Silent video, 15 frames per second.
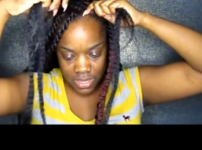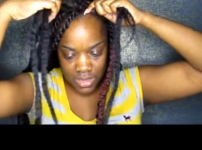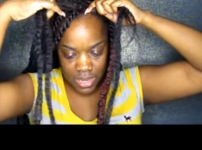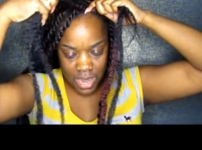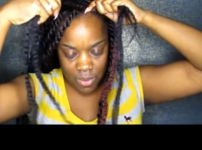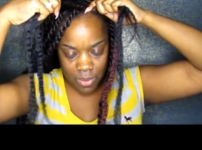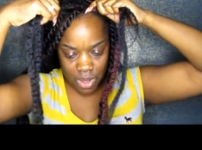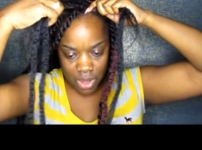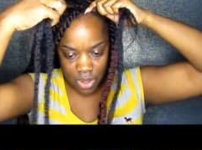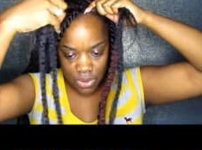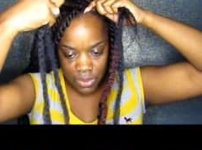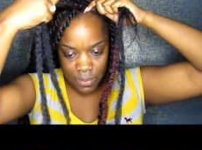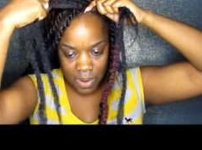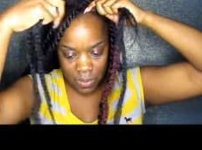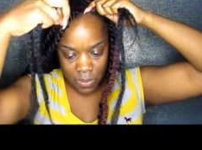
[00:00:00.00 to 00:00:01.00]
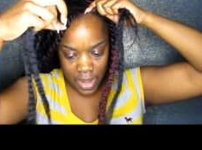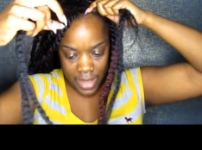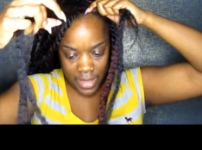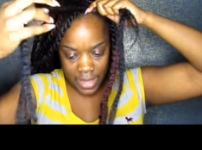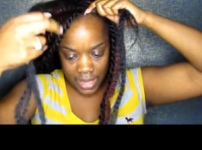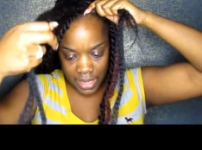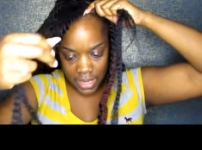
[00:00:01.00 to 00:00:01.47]
that I will hold in my
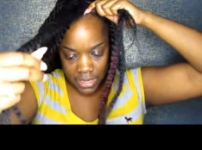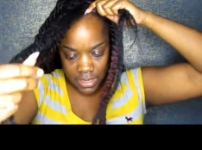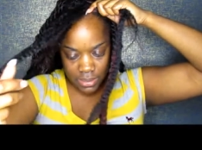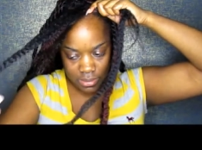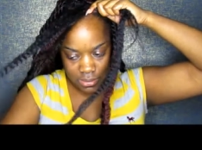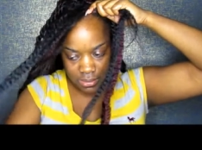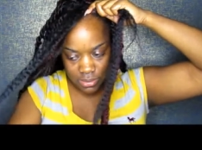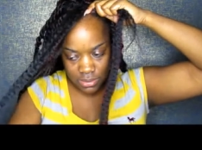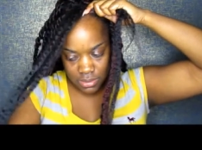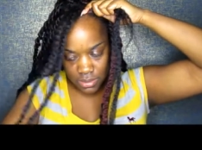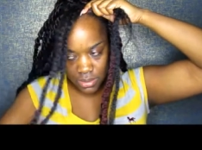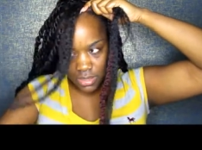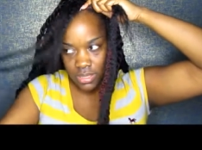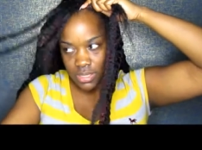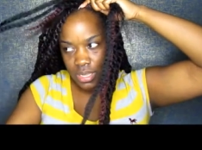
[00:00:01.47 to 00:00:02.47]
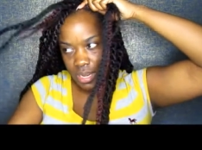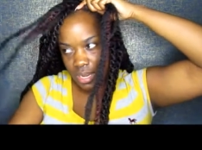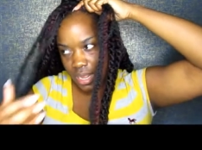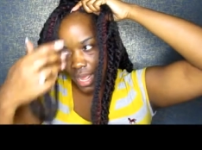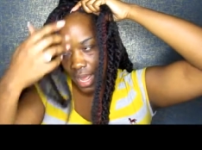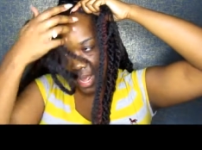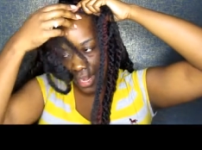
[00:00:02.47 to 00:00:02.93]
right hand
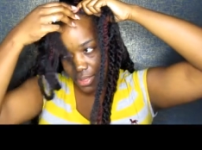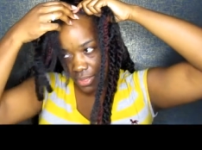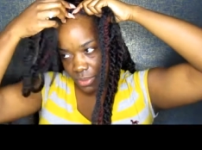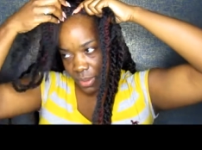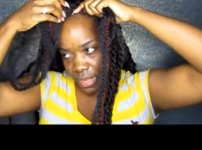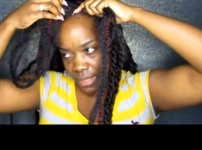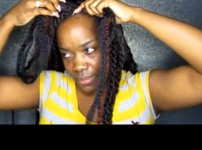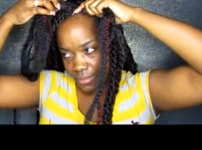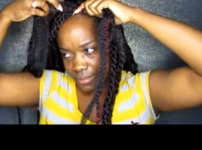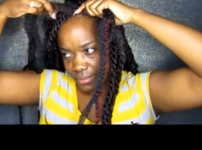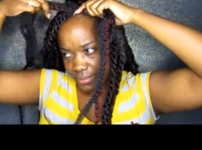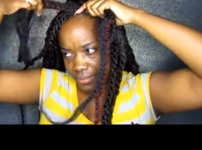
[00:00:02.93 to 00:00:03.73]
out of the way.